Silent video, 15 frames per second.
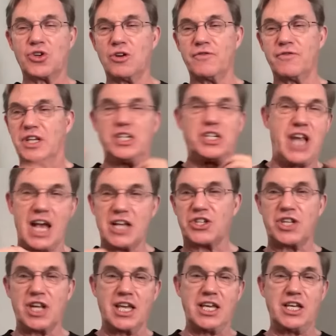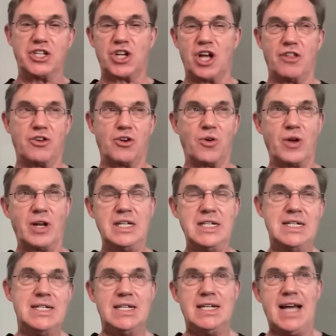sort of contesting each other and
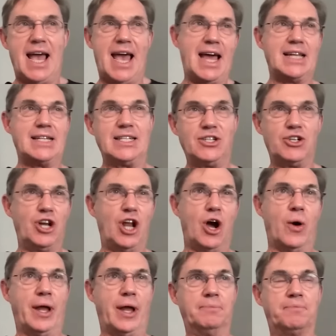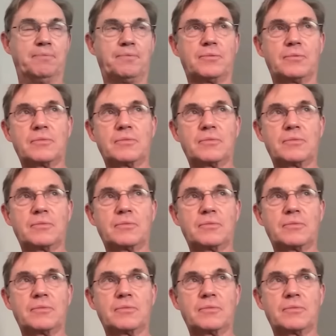and you know and